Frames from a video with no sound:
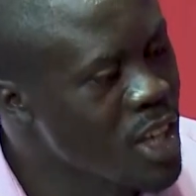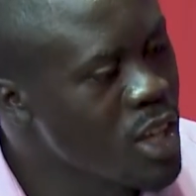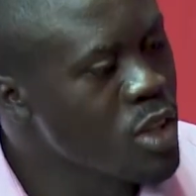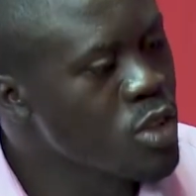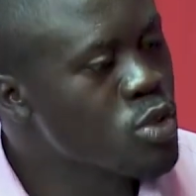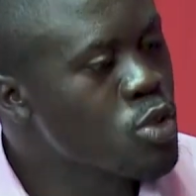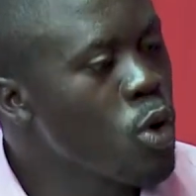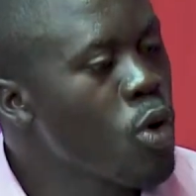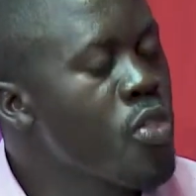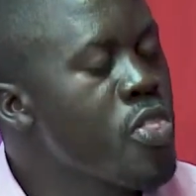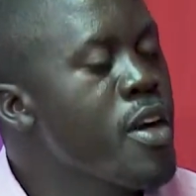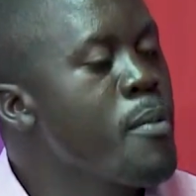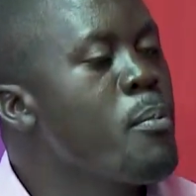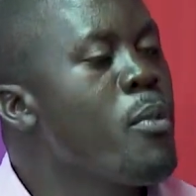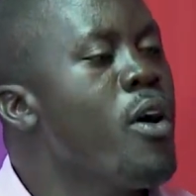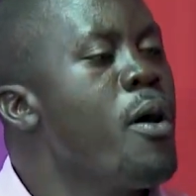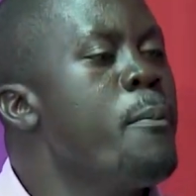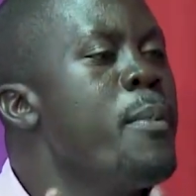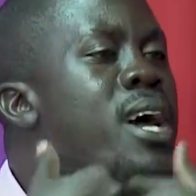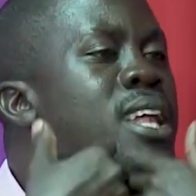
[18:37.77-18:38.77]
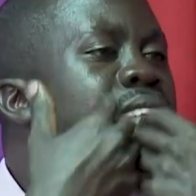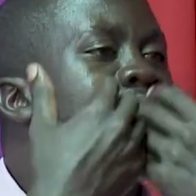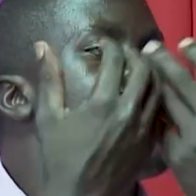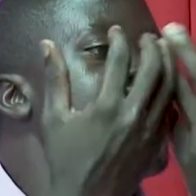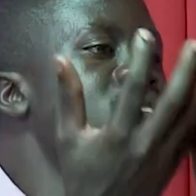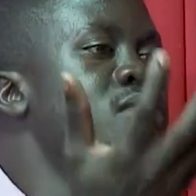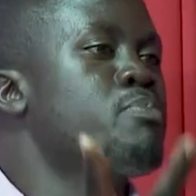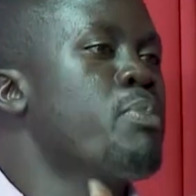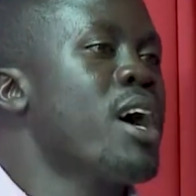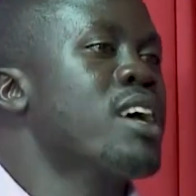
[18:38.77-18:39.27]
So the moment
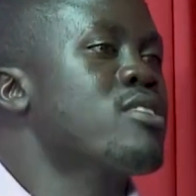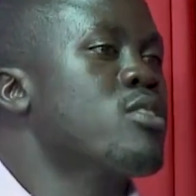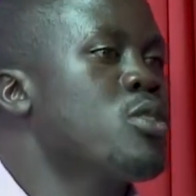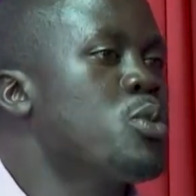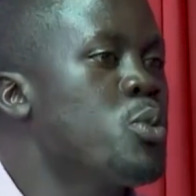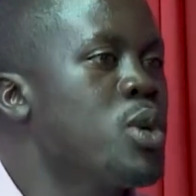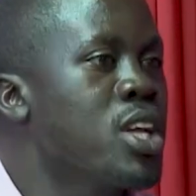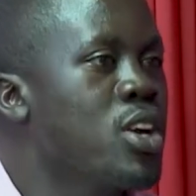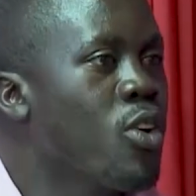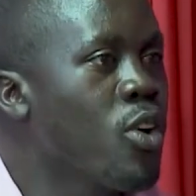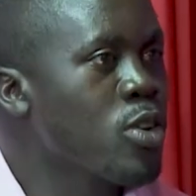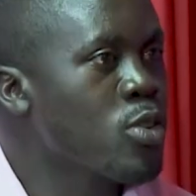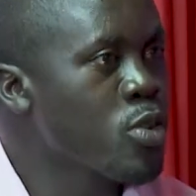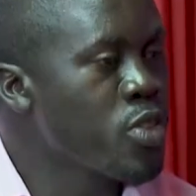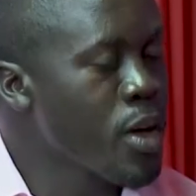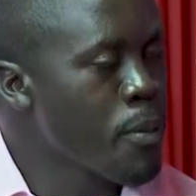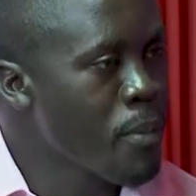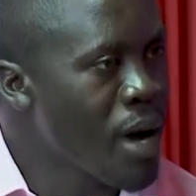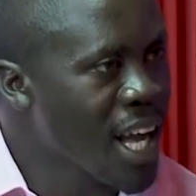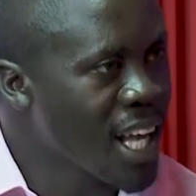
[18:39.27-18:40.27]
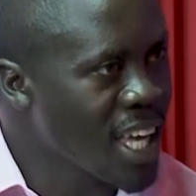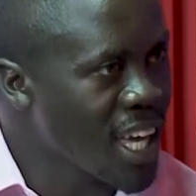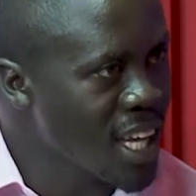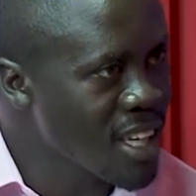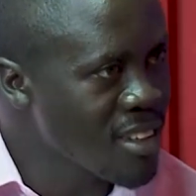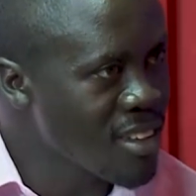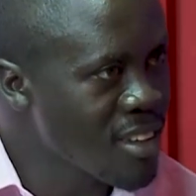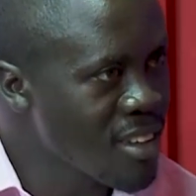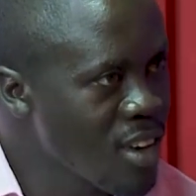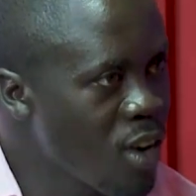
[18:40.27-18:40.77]
this person will go to the
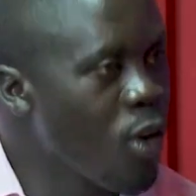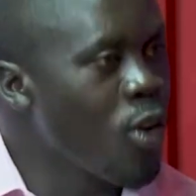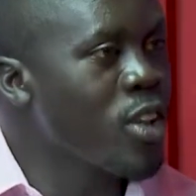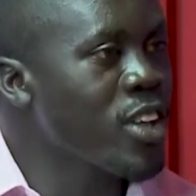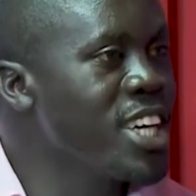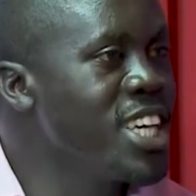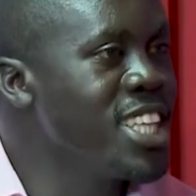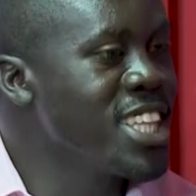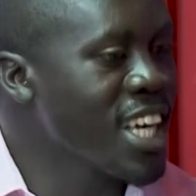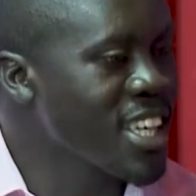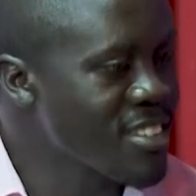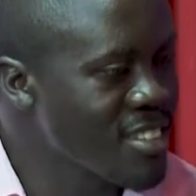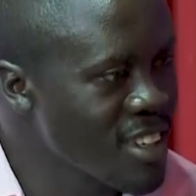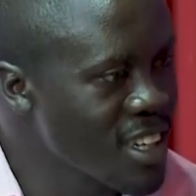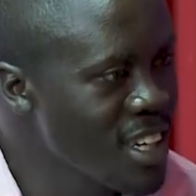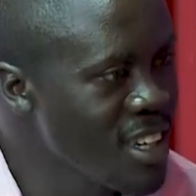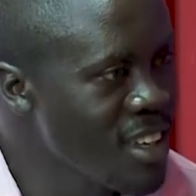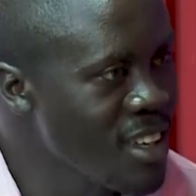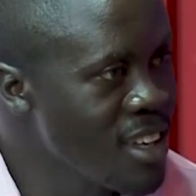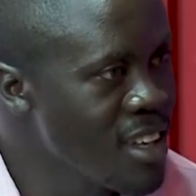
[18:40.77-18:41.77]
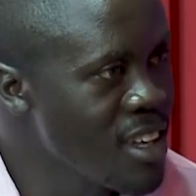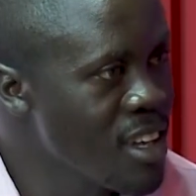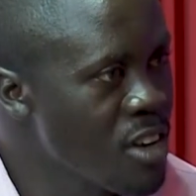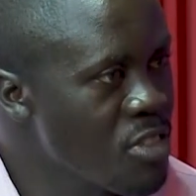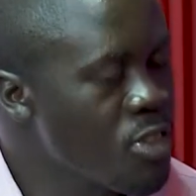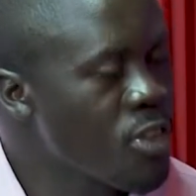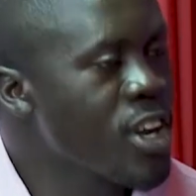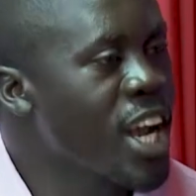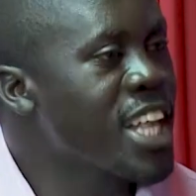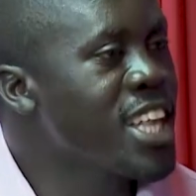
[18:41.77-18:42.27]
market or industry
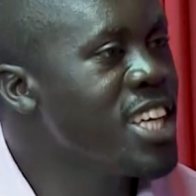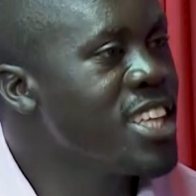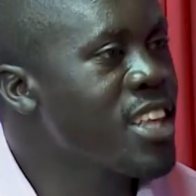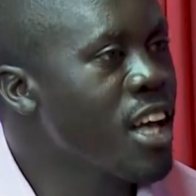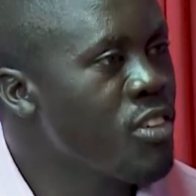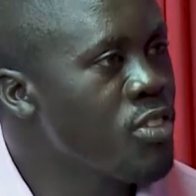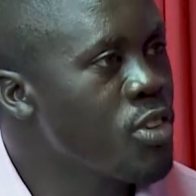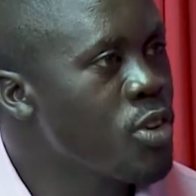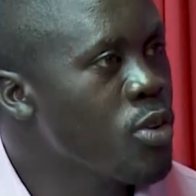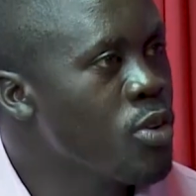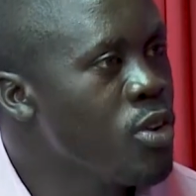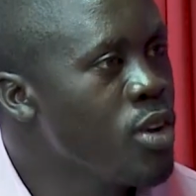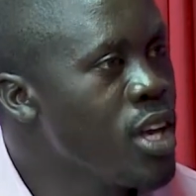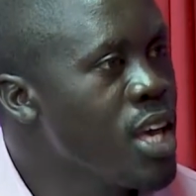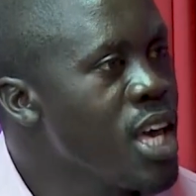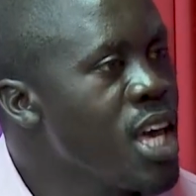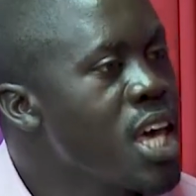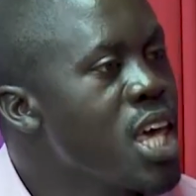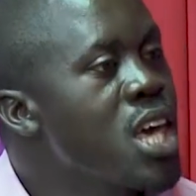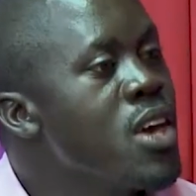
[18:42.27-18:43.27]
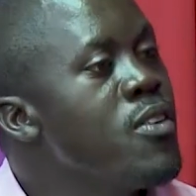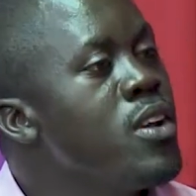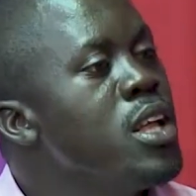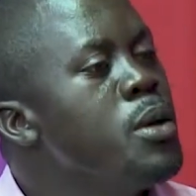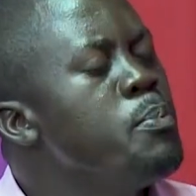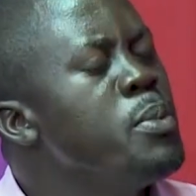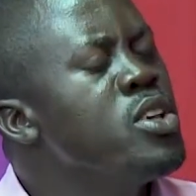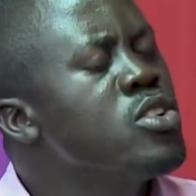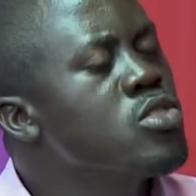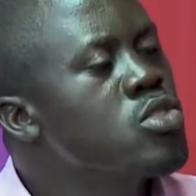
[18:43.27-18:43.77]
for an interview, he will
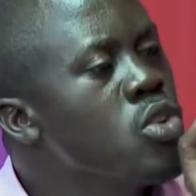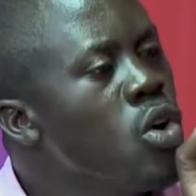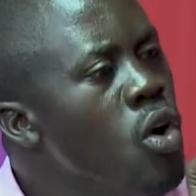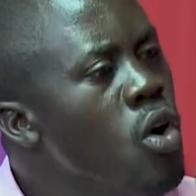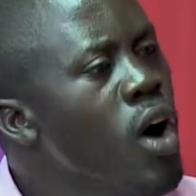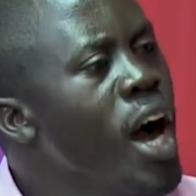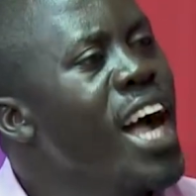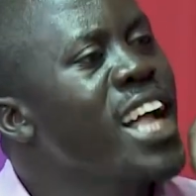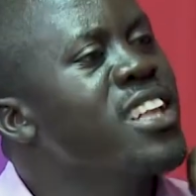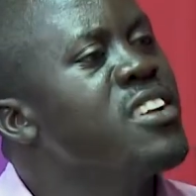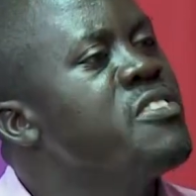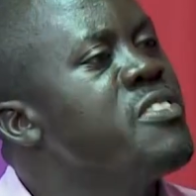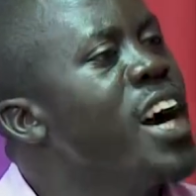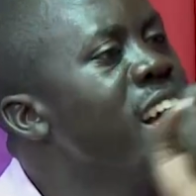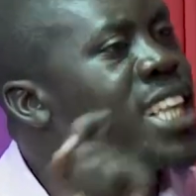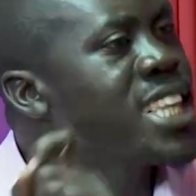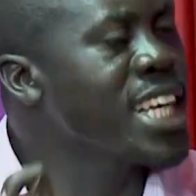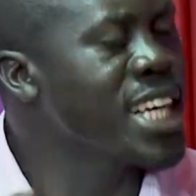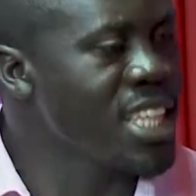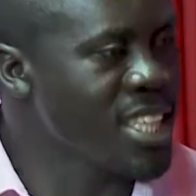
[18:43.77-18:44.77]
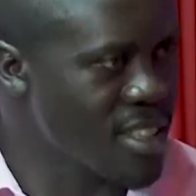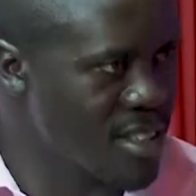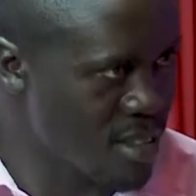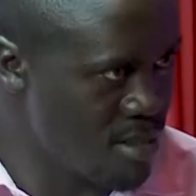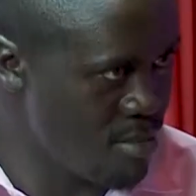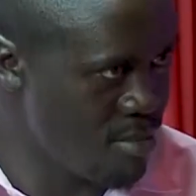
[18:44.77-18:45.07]
be so advantaged